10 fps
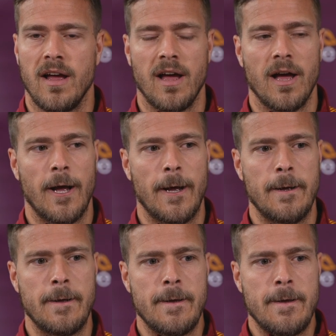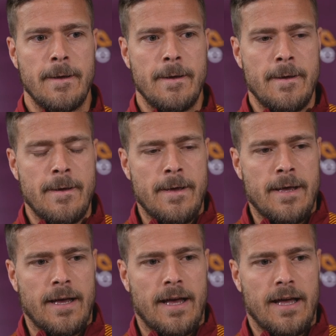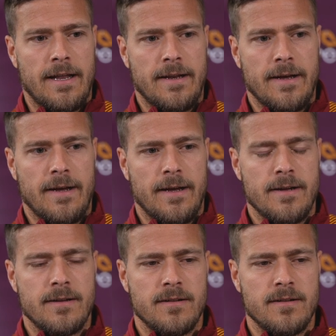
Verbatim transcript: and I